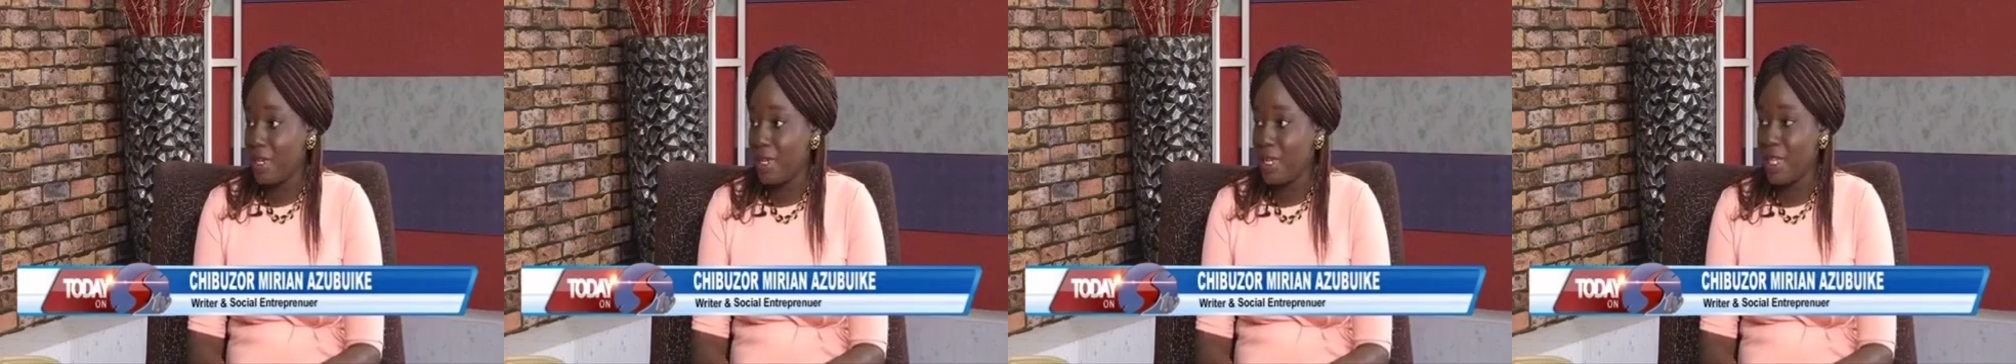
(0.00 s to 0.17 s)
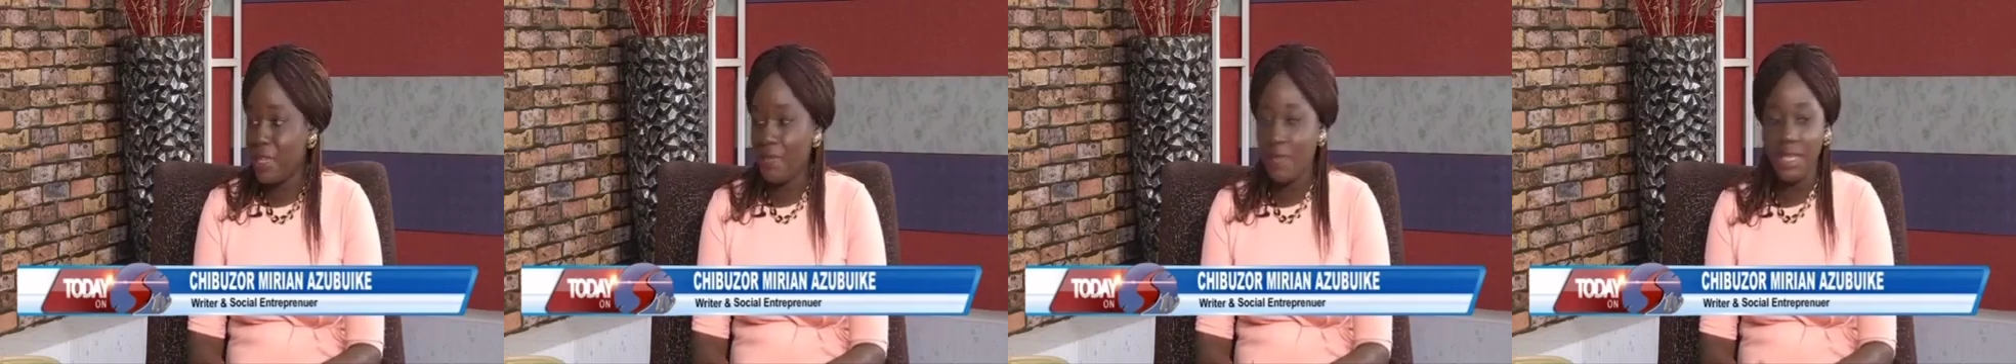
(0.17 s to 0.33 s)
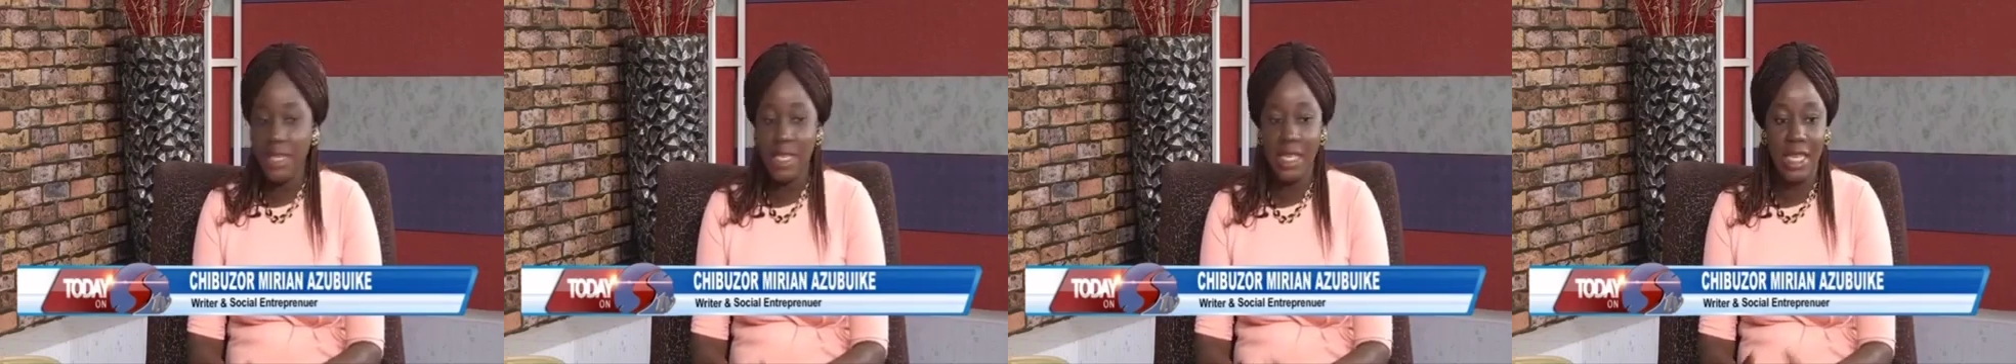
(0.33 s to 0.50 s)

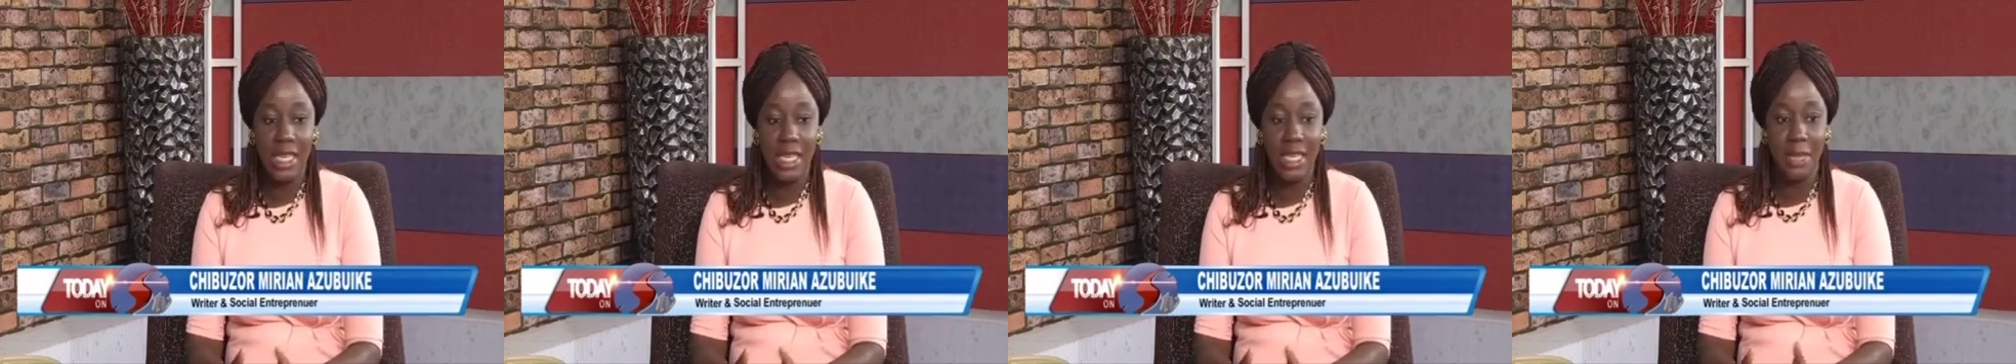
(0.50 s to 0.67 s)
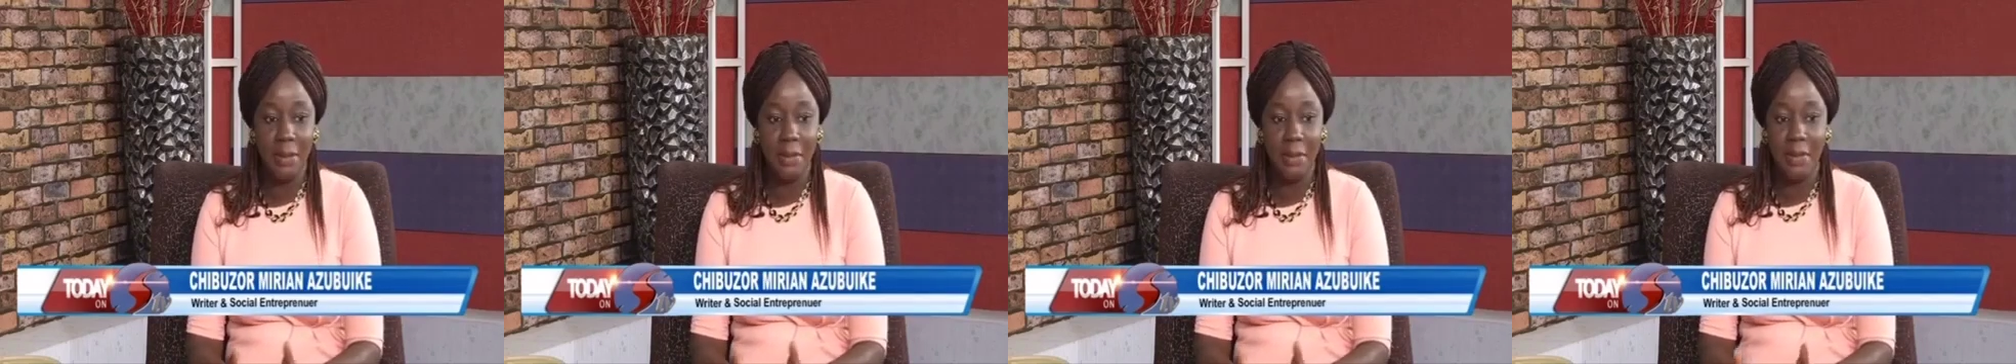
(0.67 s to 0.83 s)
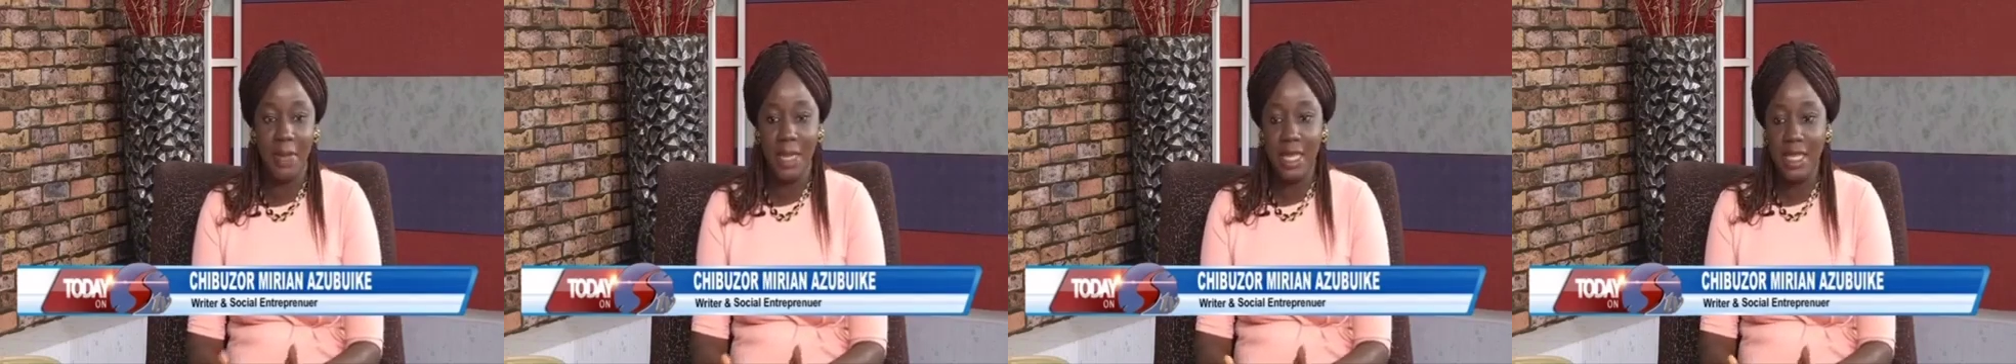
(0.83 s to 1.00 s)
living in
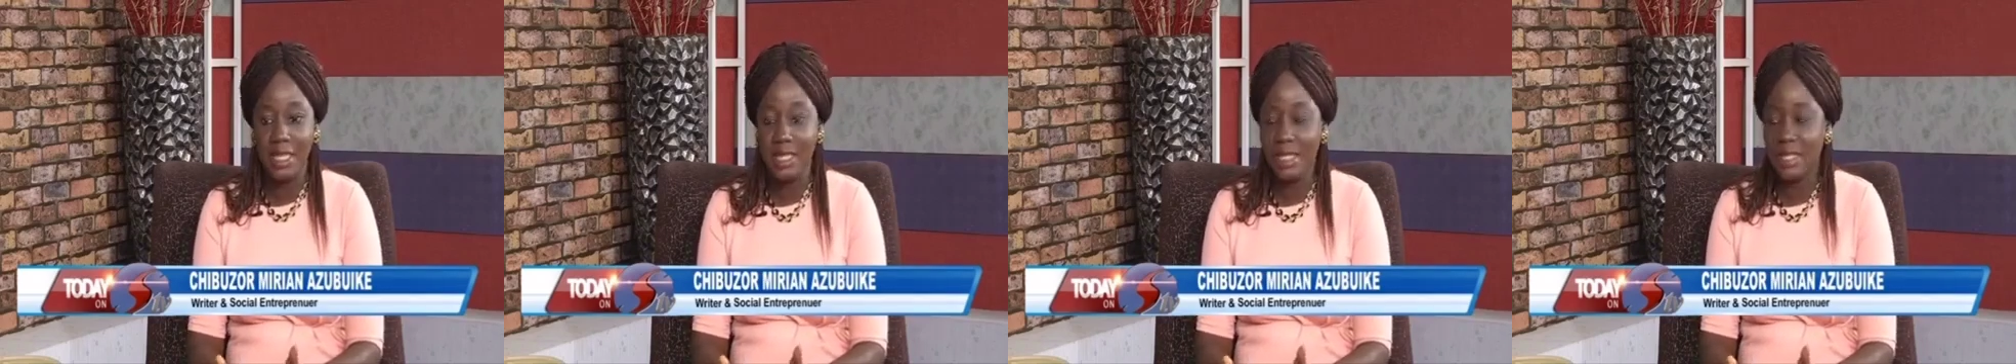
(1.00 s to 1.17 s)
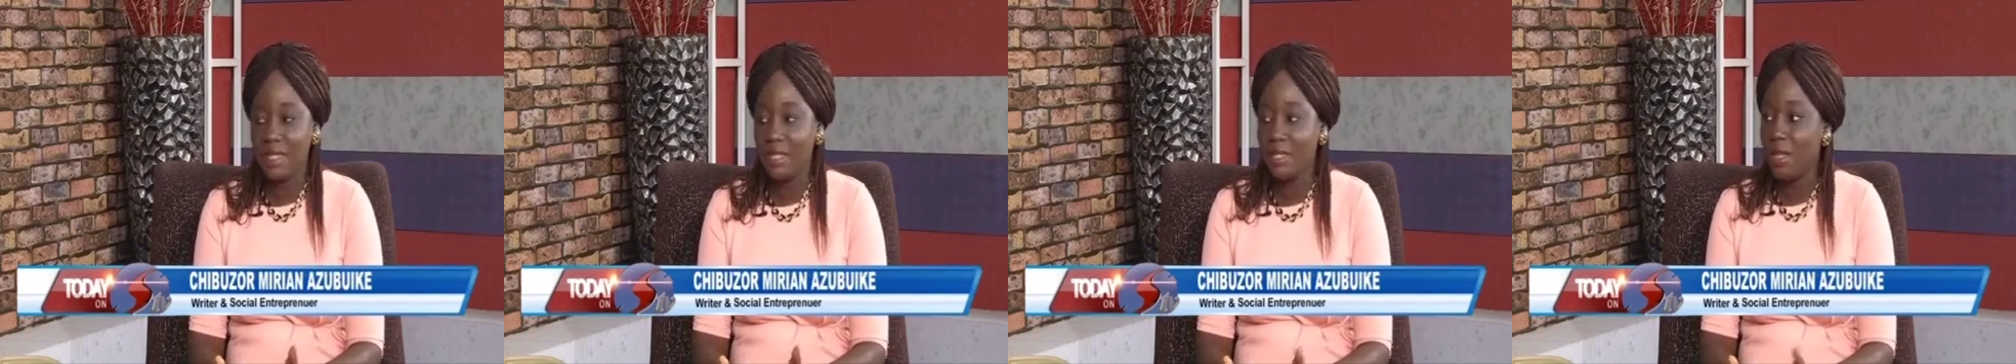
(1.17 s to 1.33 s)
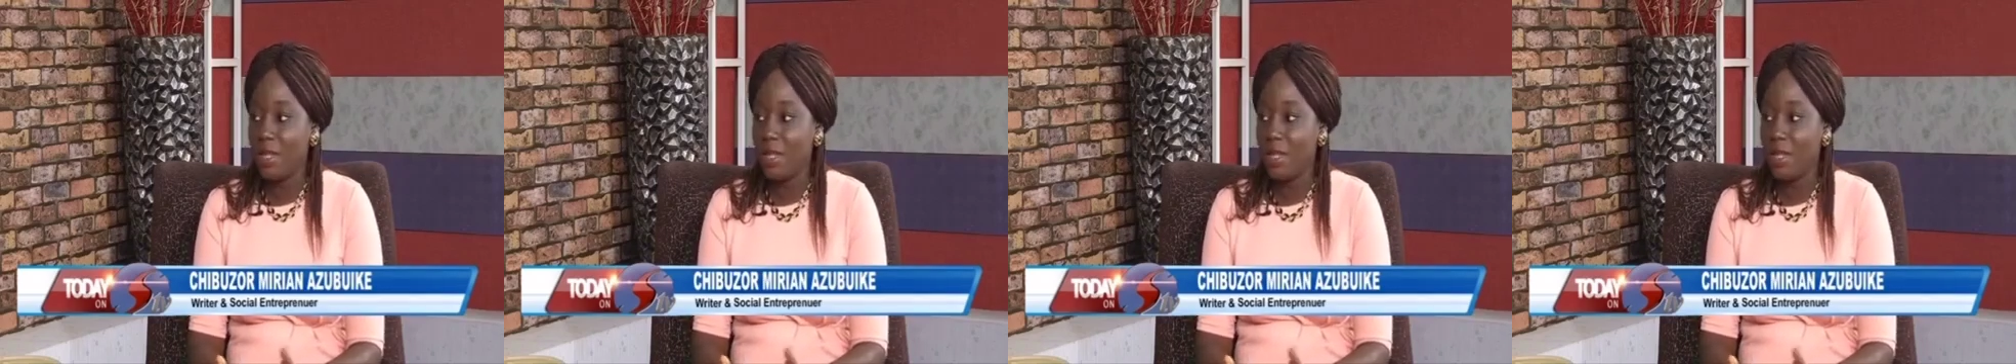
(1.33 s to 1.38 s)
a place